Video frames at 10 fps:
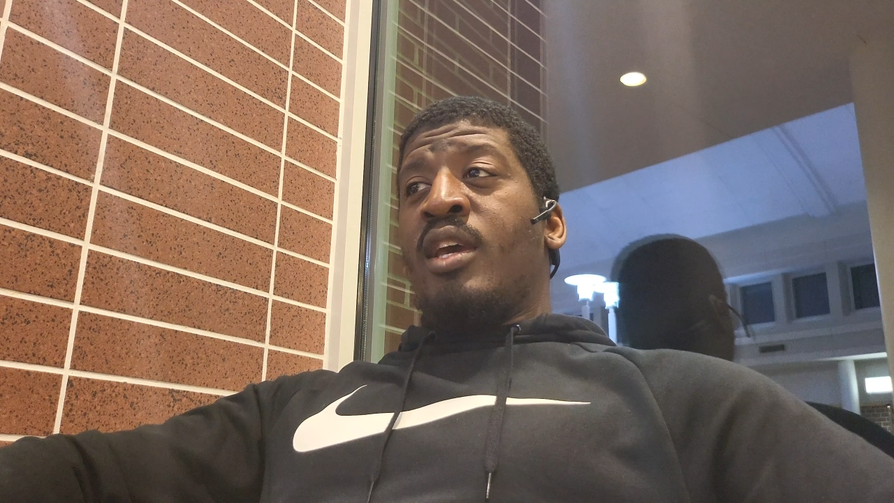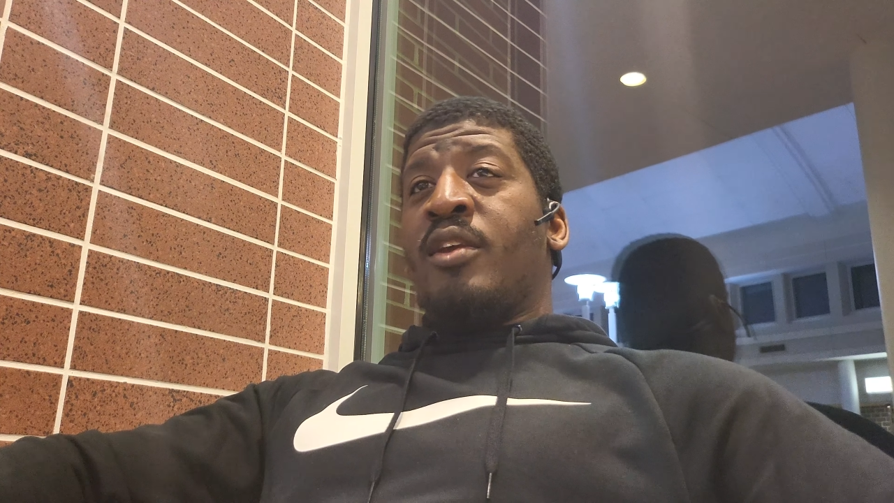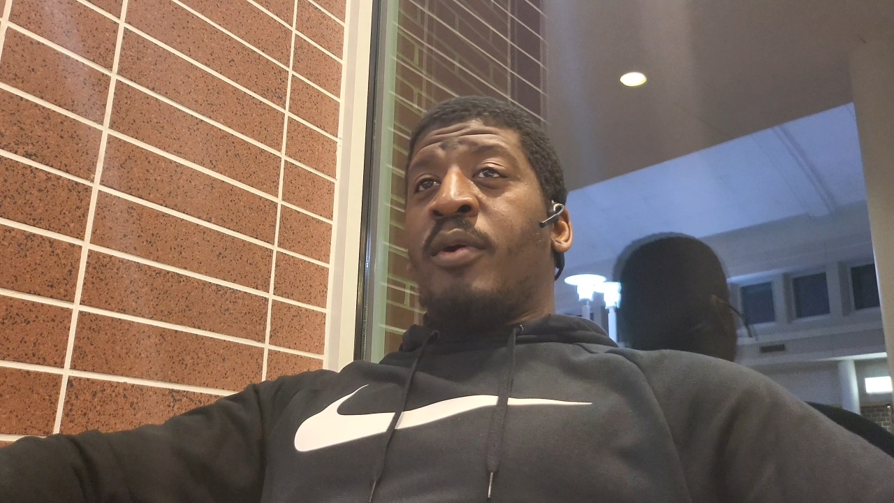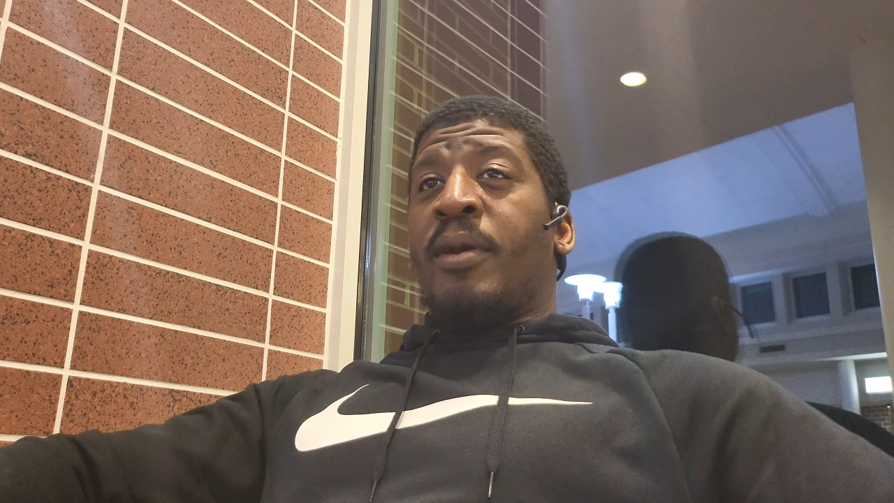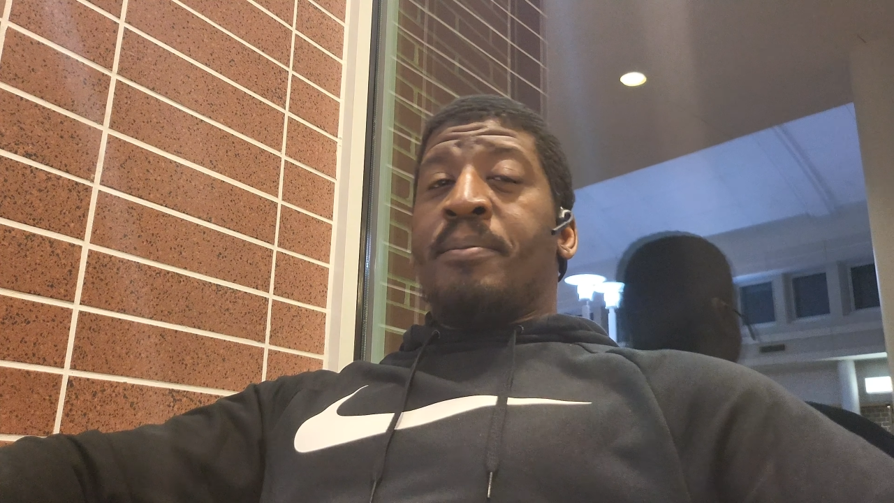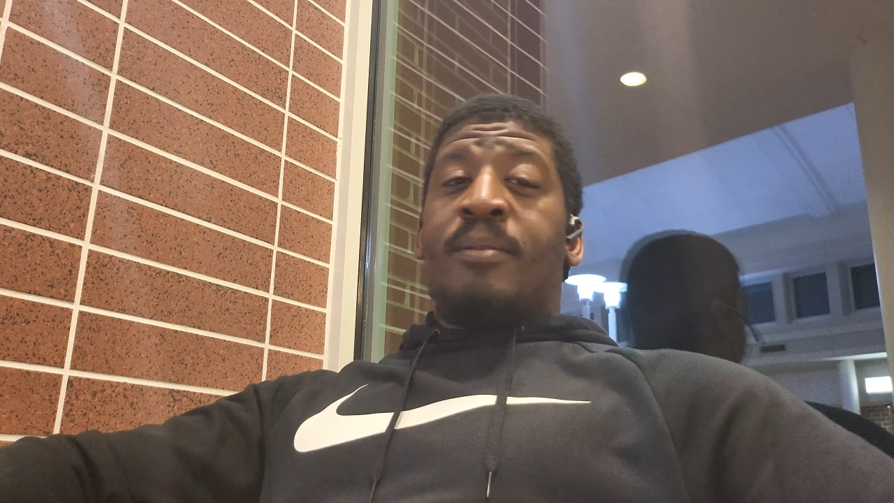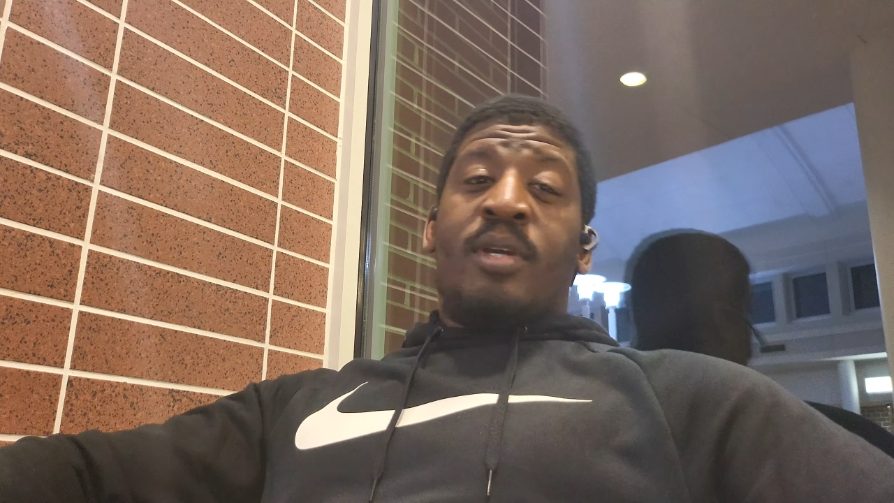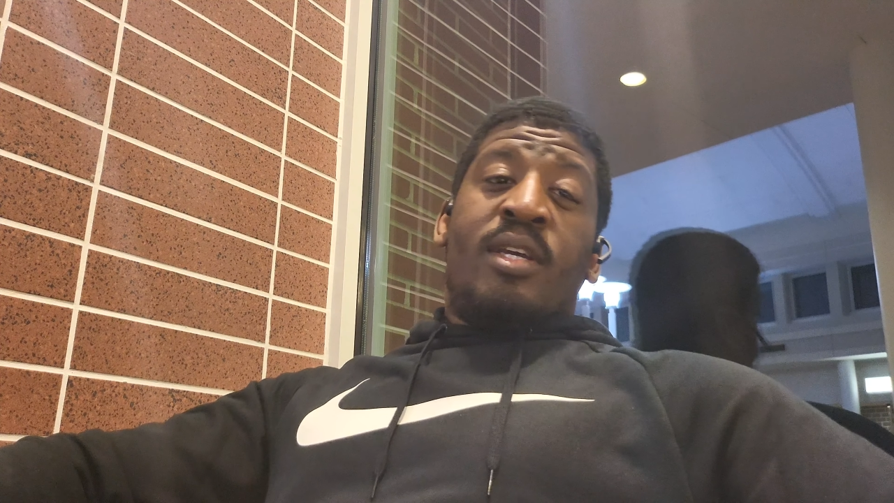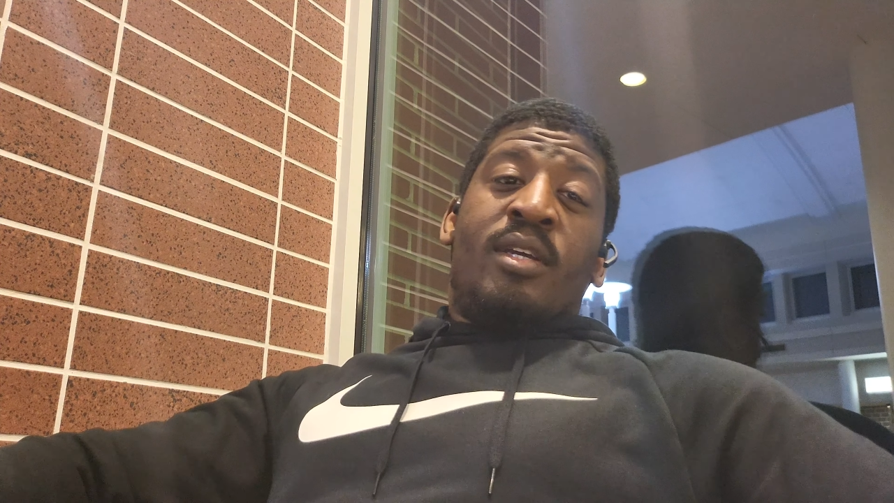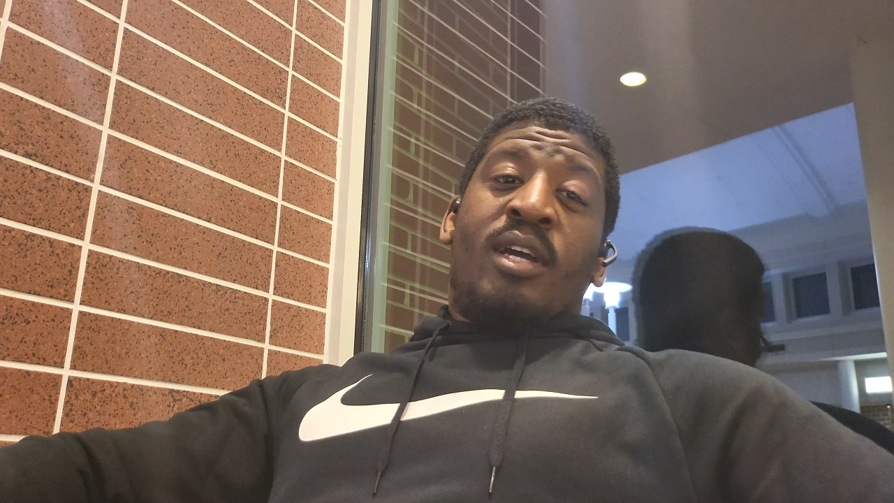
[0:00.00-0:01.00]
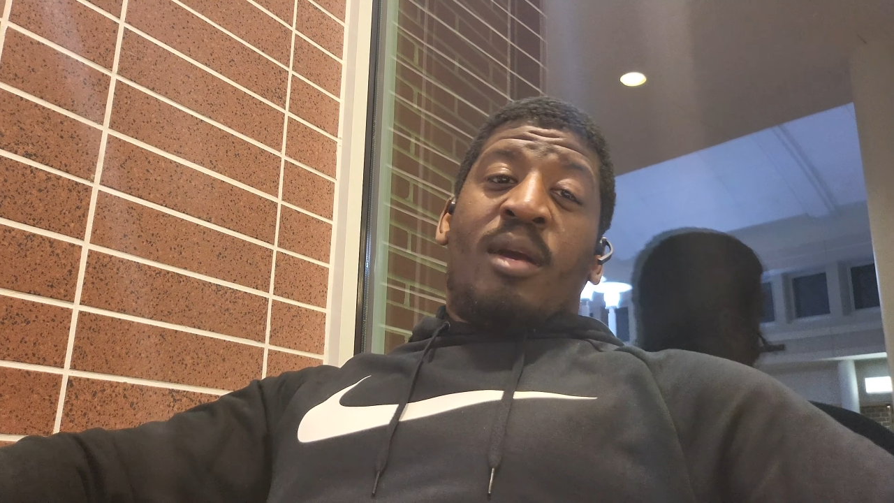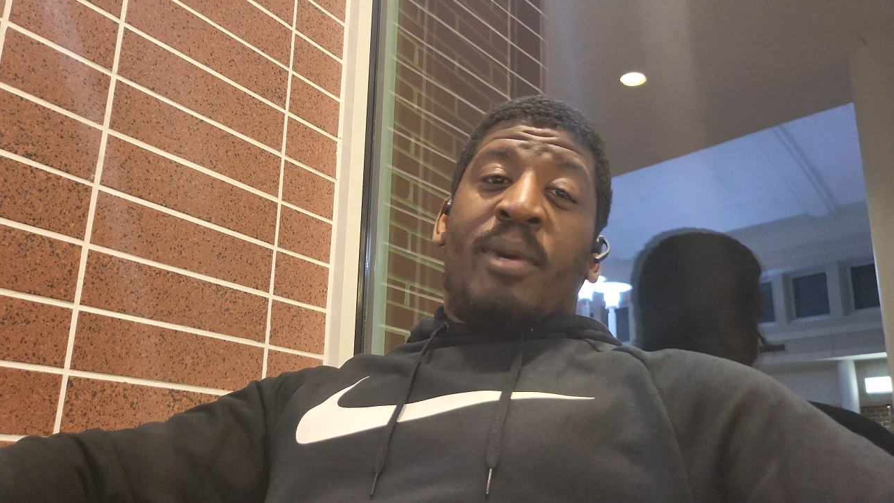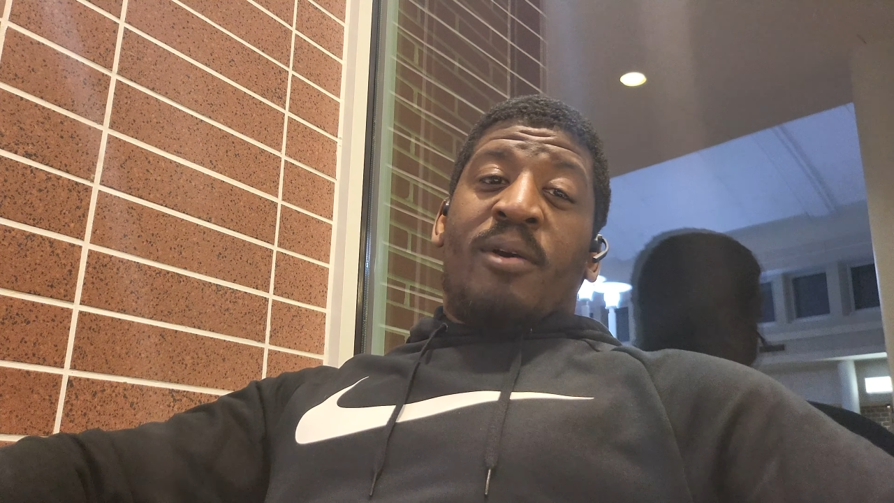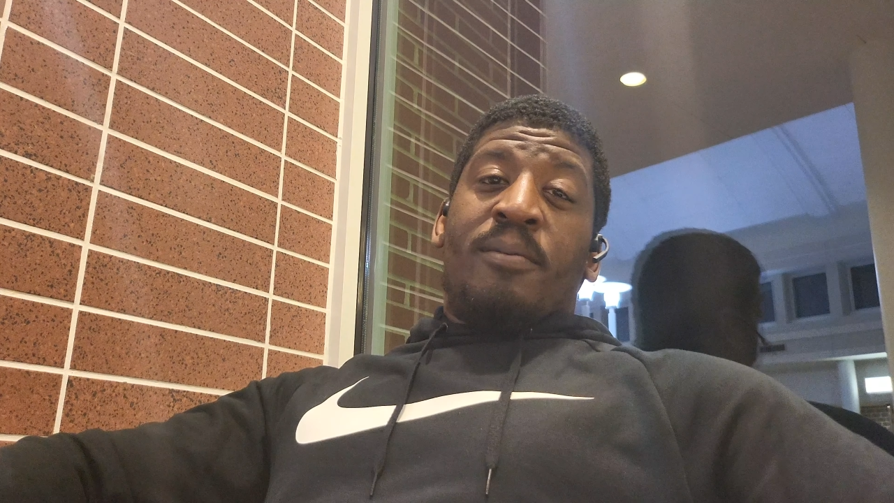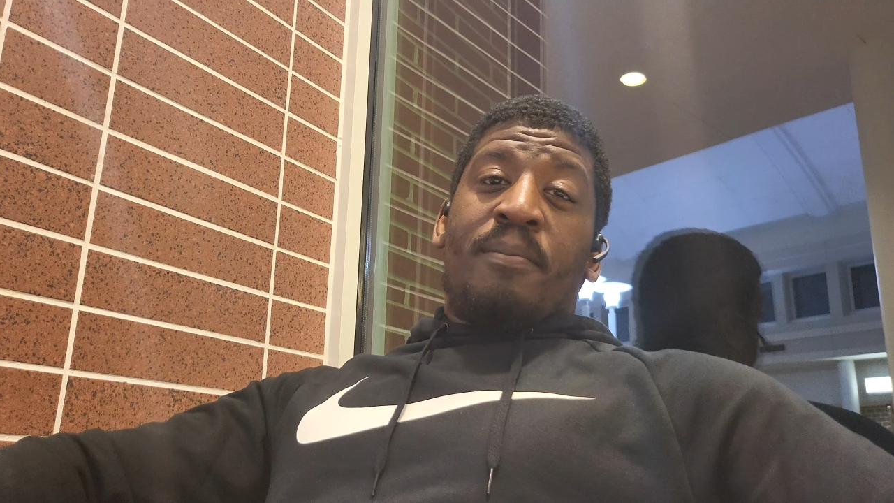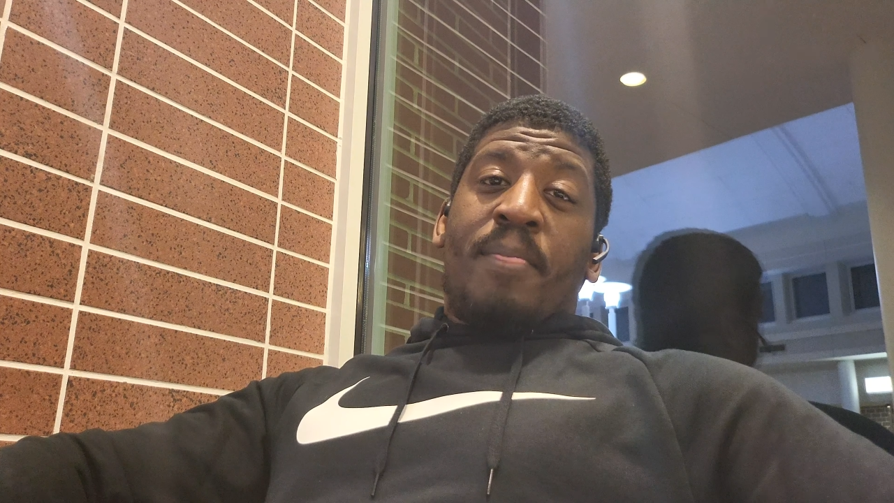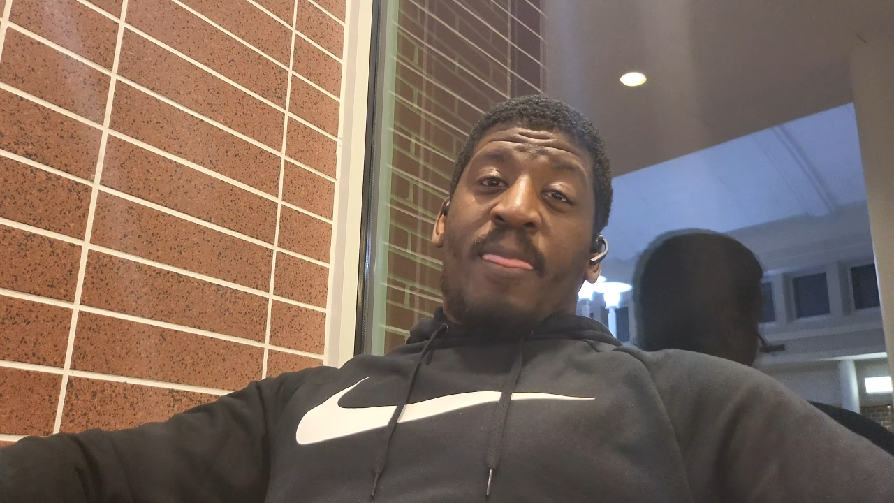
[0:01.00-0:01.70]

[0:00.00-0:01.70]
Anyway, I'm out.